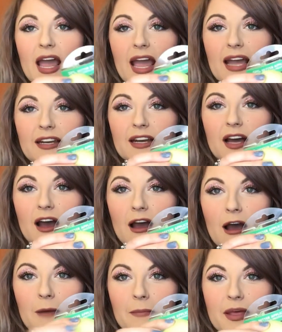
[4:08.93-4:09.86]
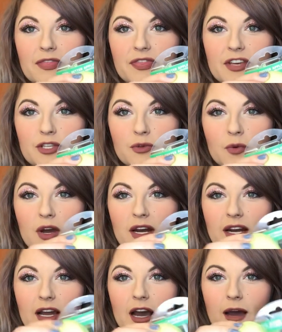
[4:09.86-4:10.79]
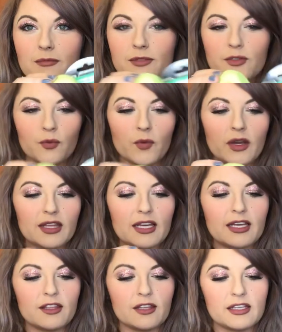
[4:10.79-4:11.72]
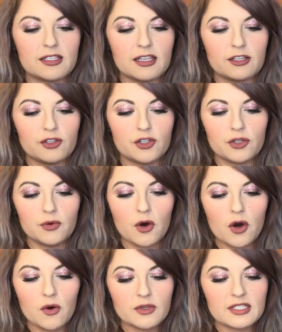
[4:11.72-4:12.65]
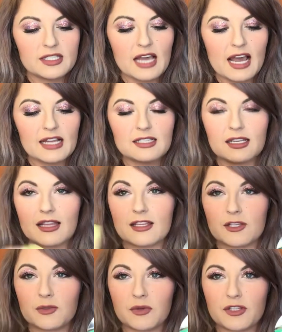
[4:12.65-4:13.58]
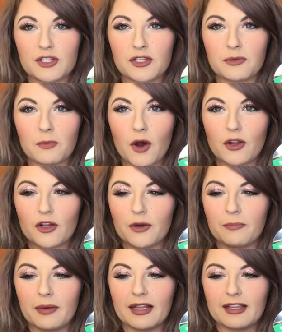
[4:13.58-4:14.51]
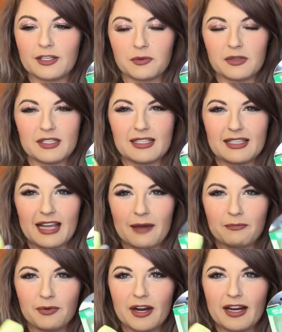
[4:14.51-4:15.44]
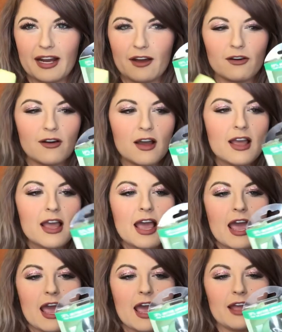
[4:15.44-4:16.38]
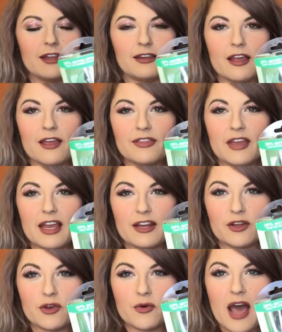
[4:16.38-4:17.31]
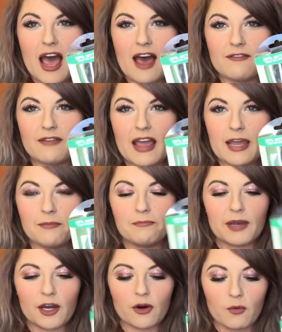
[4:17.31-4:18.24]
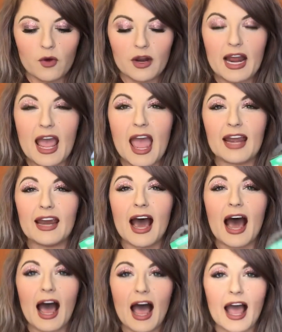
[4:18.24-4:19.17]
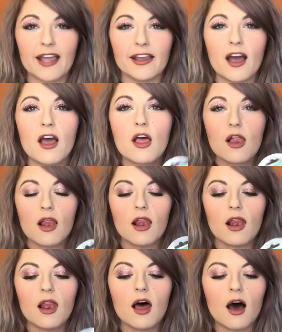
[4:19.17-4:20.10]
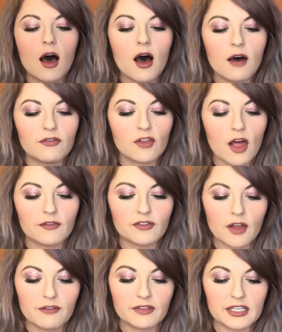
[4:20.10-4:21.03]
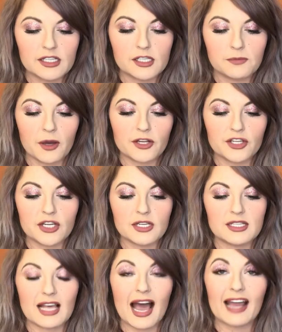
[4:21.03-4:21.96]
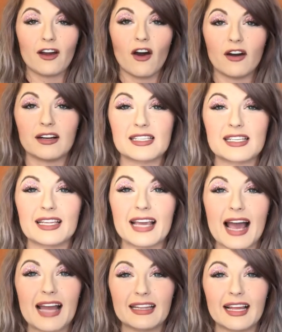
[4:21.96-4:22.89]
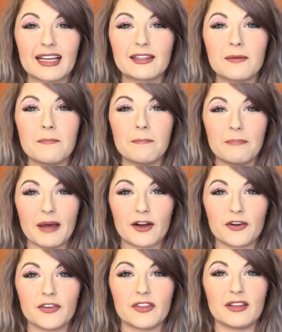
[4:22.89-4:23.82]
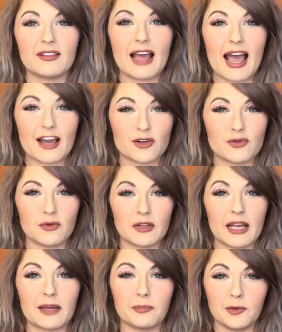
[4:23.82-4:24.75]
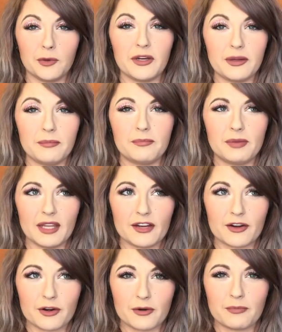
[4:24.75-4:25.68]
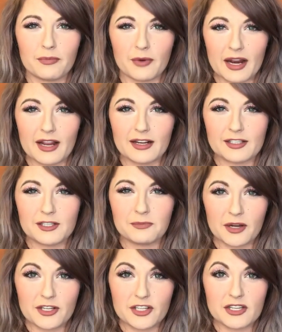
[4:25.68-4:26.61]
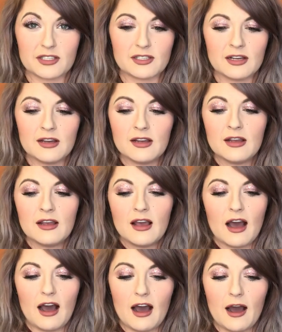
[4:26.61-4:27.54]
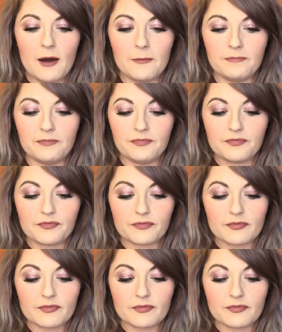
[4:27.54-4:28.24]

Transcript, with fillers: And um, this one comes with it. It's a duo set. This one's smaller, but this one's damp right now. And then you have a bigger one, and I love love love these sponges. I honestly, I like them better than the actual like Beauty Blender brand sponges, um